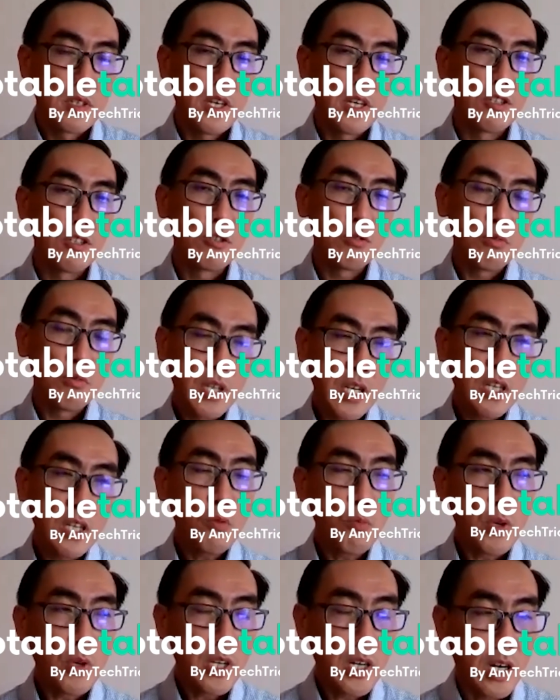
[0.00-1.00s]
And today
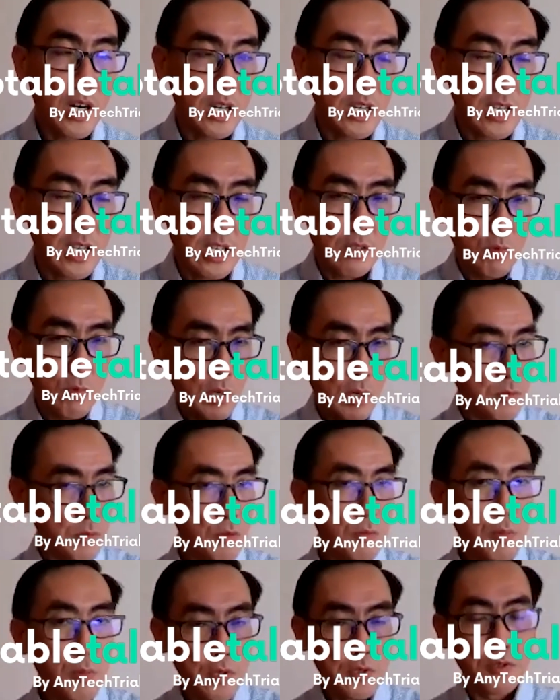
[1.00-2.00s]
we are in Web
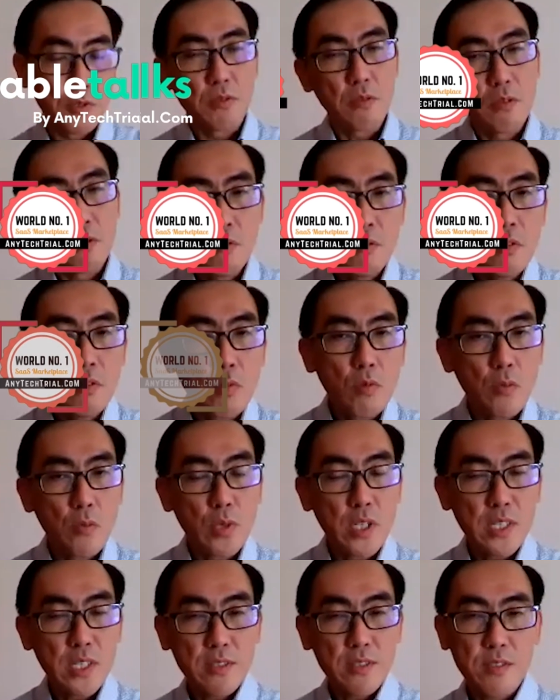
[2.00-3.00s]
two point oh, where
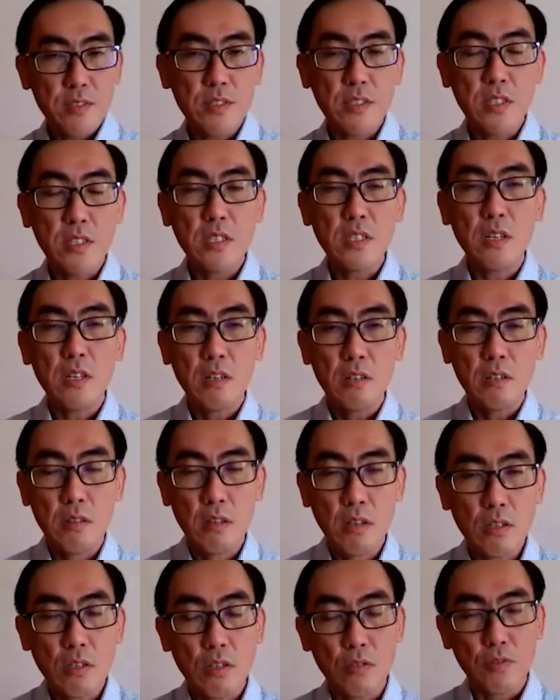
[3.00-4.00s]
we see a
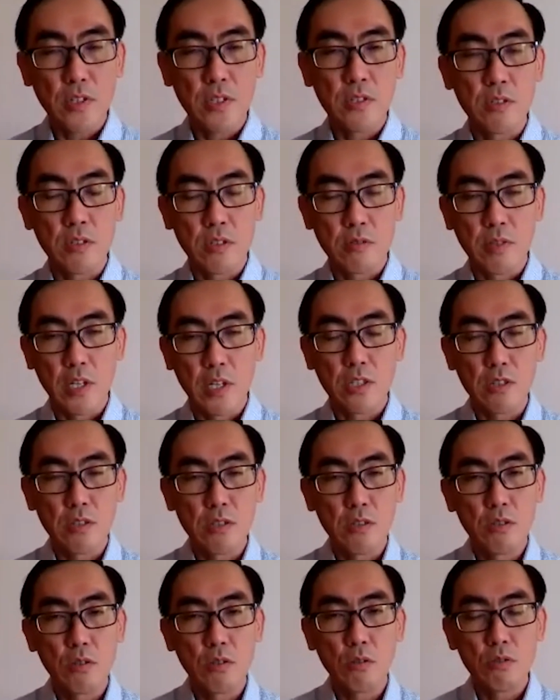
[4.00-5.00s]
lot of
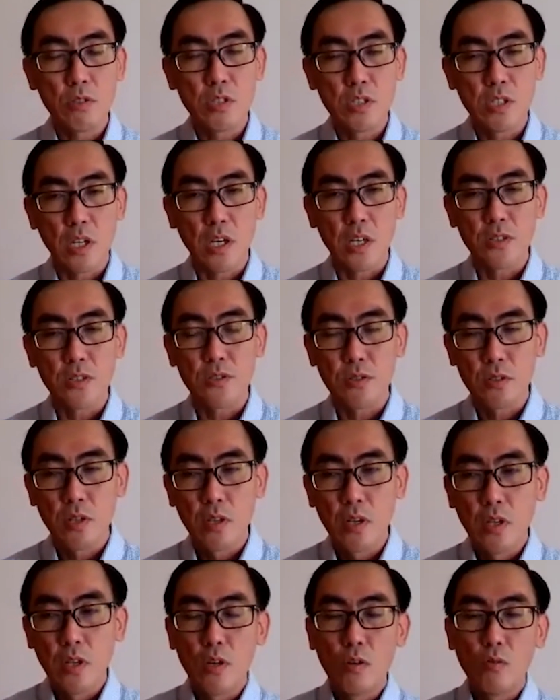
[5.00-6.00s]
interaction, not just
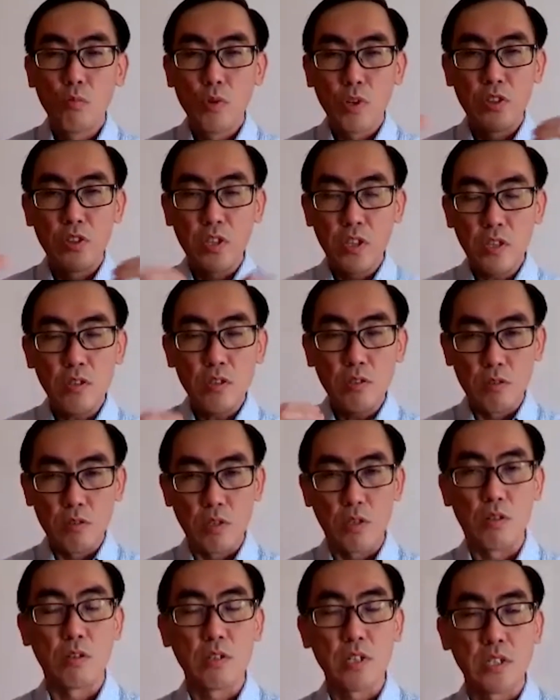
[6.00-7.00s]
within
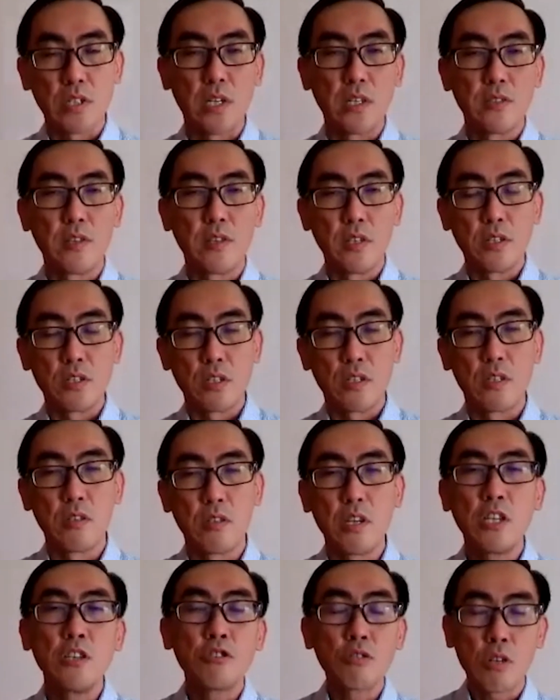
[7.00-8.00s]
the
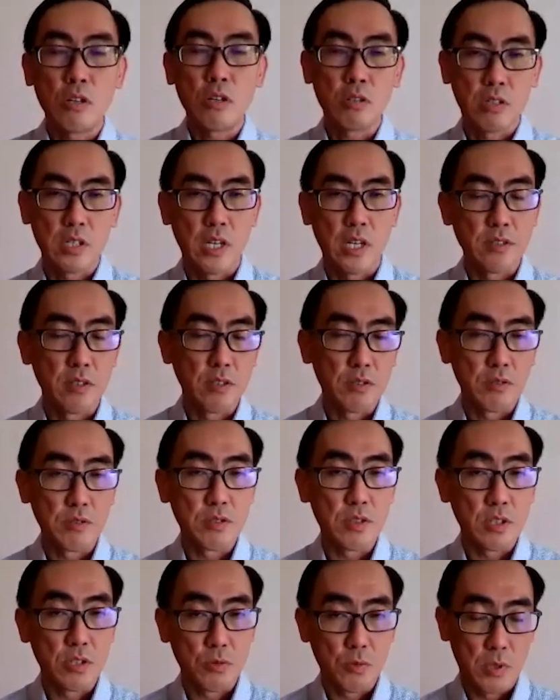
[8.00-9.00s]
organization,
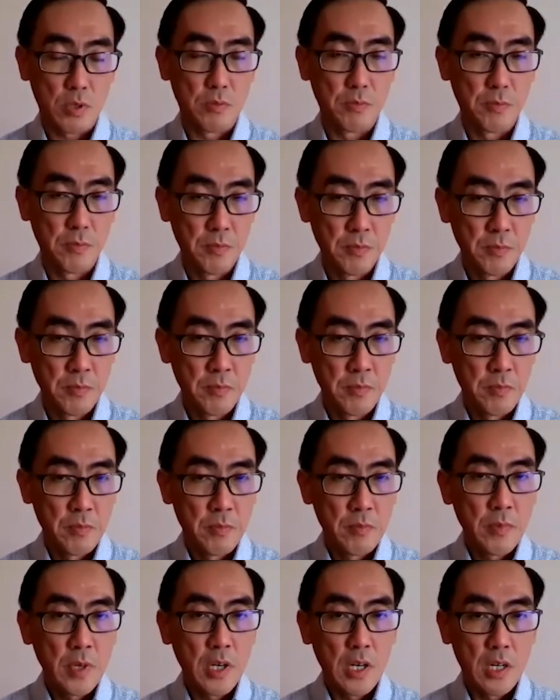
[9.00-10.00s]
intra-organizations as
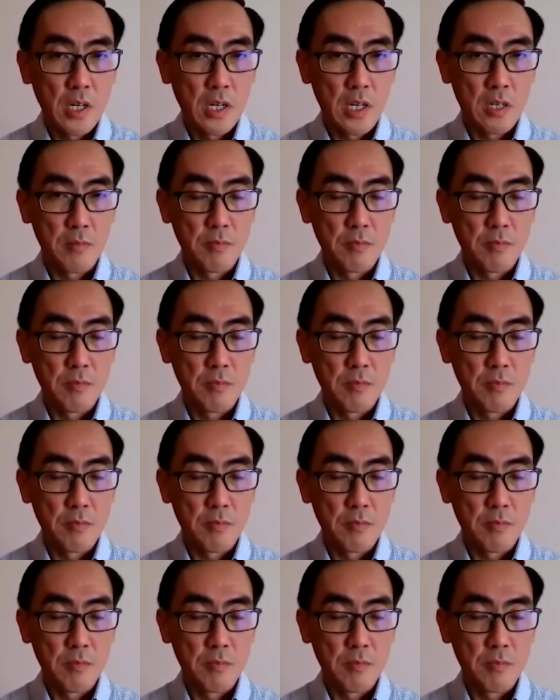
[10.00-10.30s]
well.